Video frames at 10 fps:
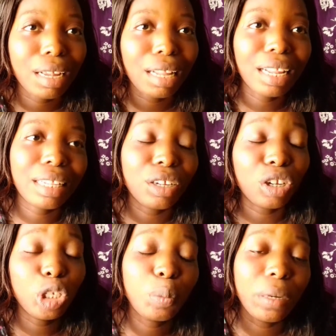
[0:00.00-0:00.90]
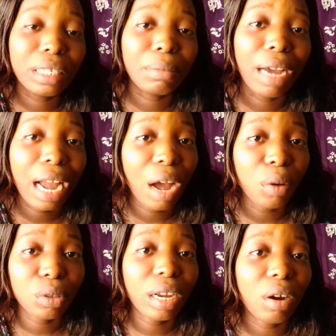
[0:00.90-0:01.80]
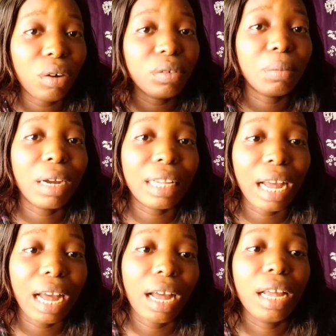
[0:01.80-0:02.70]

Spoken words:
At that time, I always paid in my account. So I called the man that